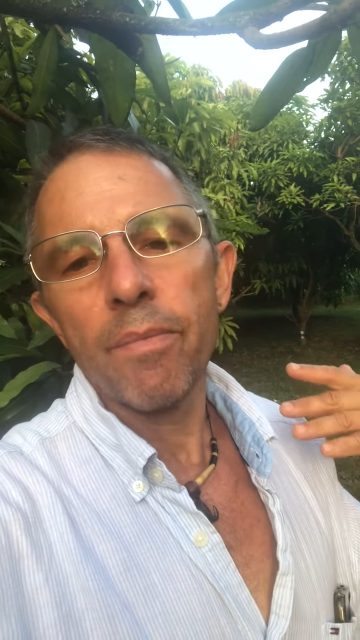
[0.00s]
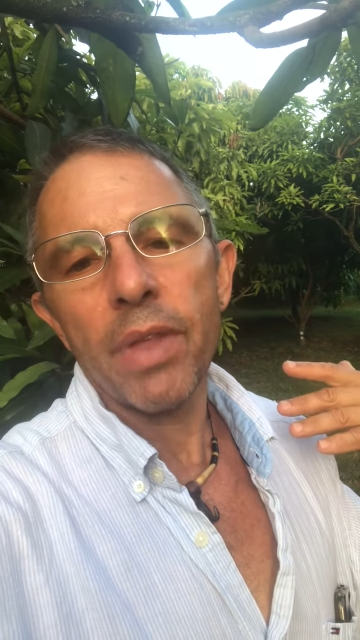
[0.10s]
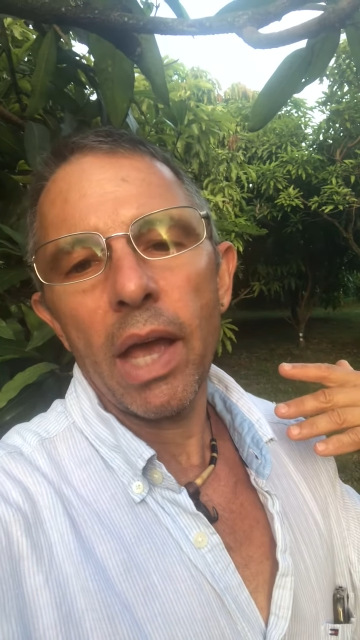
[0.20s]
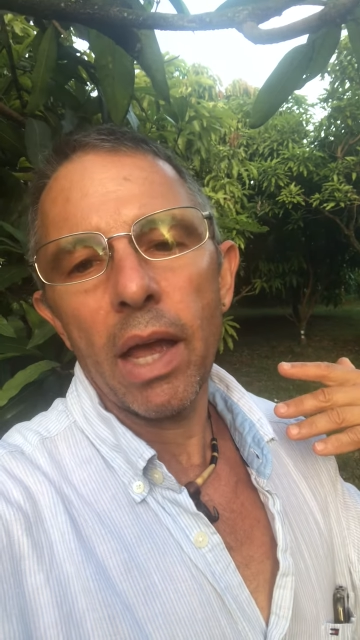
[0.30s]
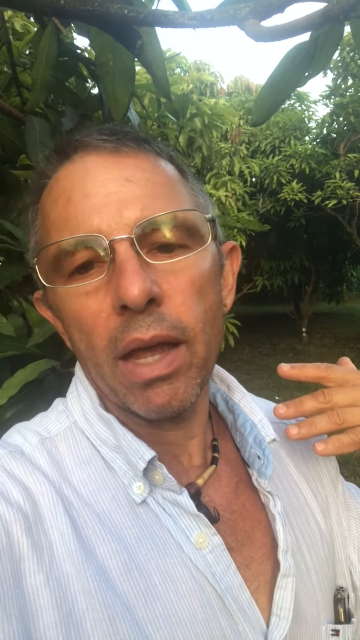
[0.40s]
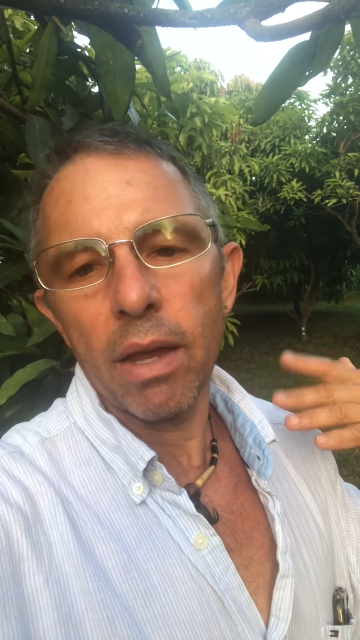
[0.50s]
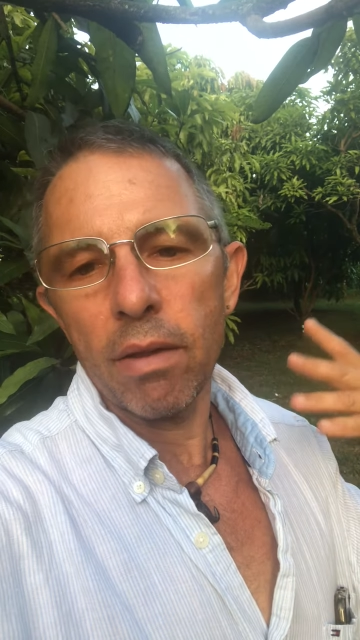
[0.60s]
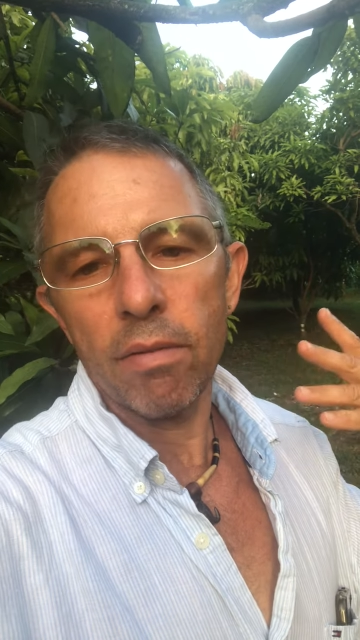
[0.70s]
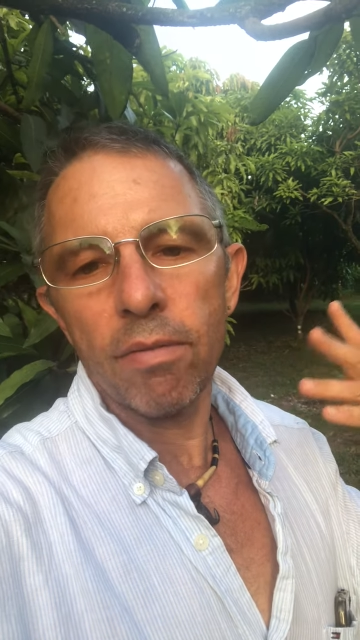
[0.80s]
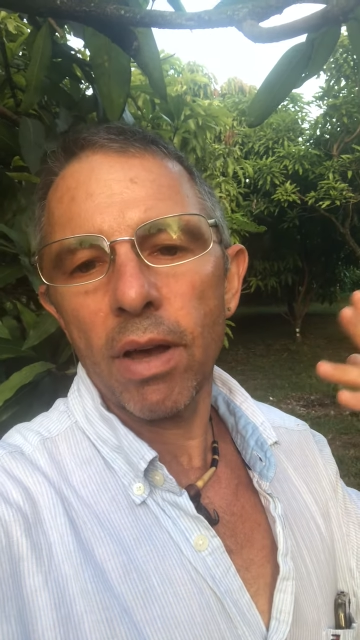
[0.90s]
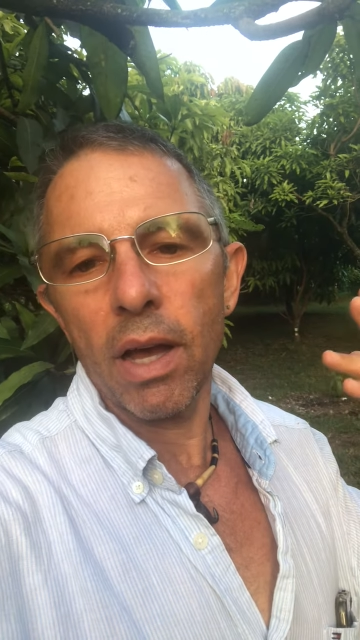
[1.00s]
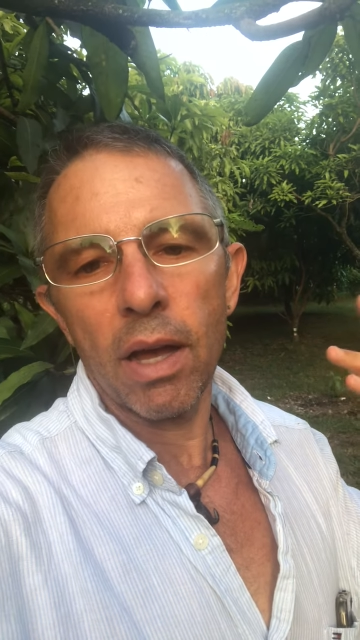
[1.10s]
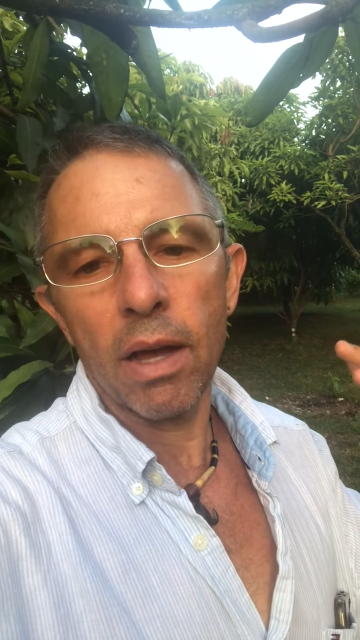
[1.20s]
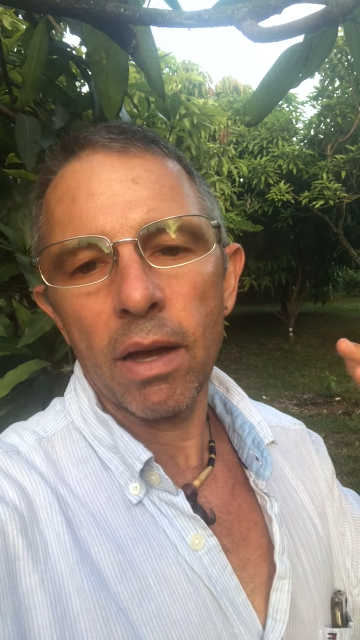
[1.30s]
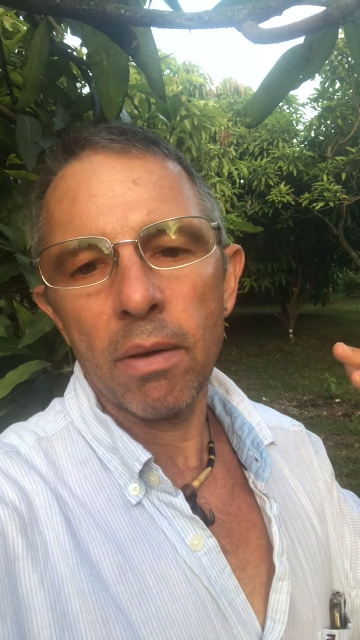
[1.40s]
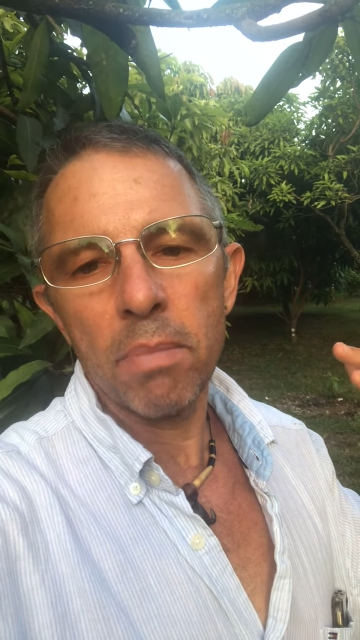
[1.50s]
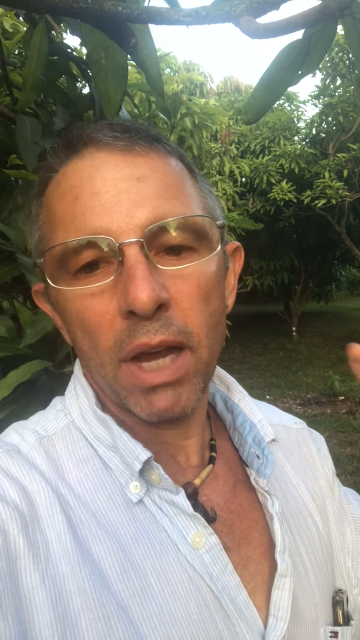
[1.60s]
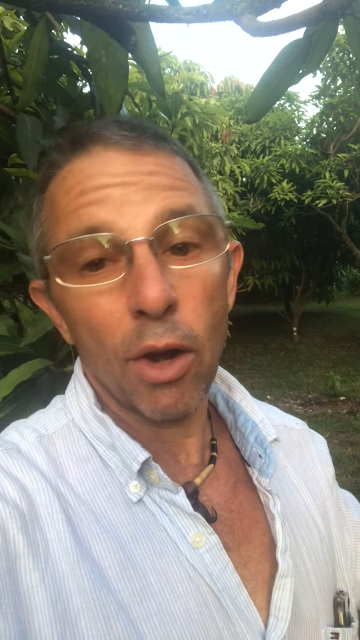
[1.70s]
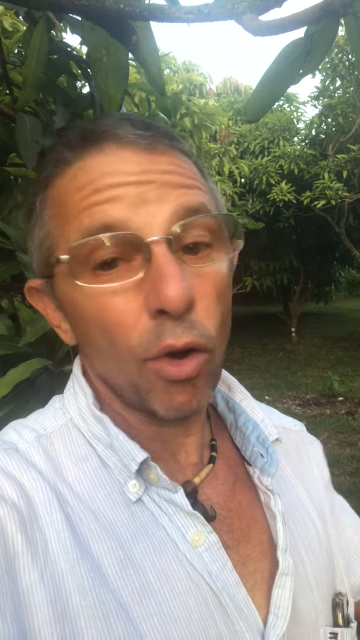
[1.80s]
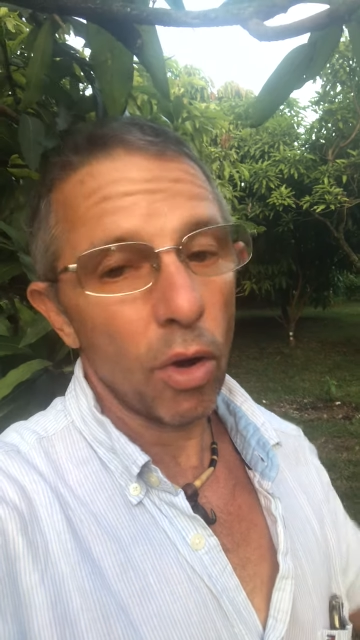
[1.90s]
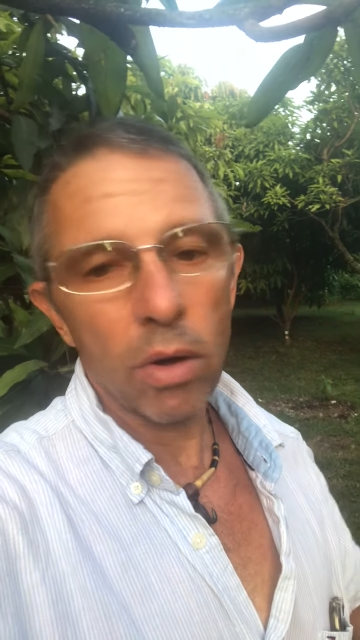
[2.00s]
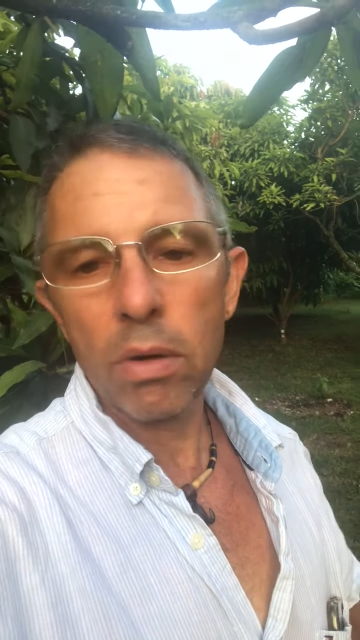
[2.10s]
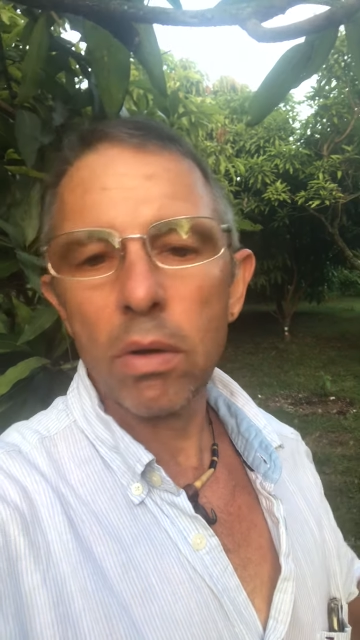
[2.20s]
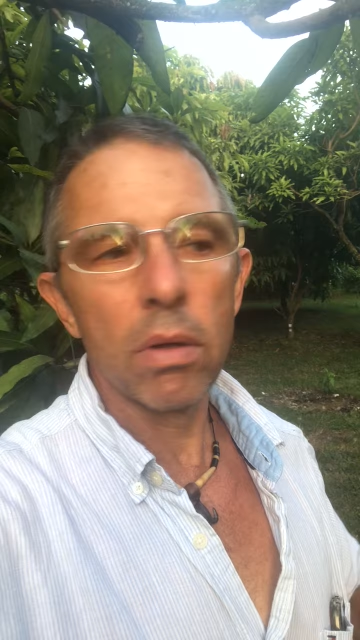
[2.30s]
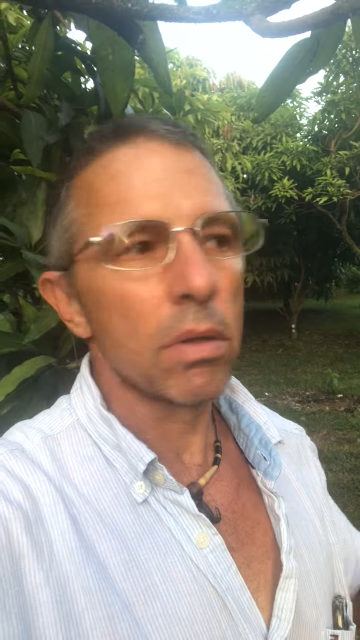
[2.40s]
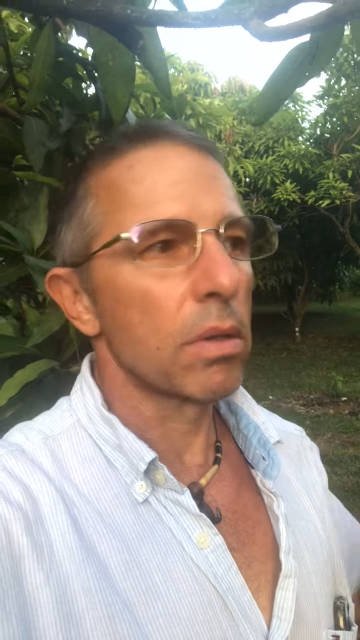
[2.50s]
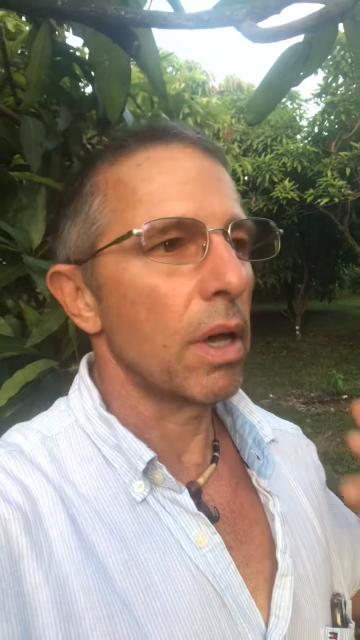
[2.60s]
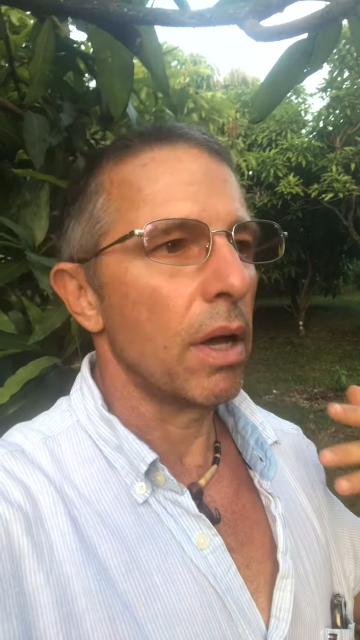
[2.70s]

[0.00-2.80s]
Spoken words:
they've been girdled,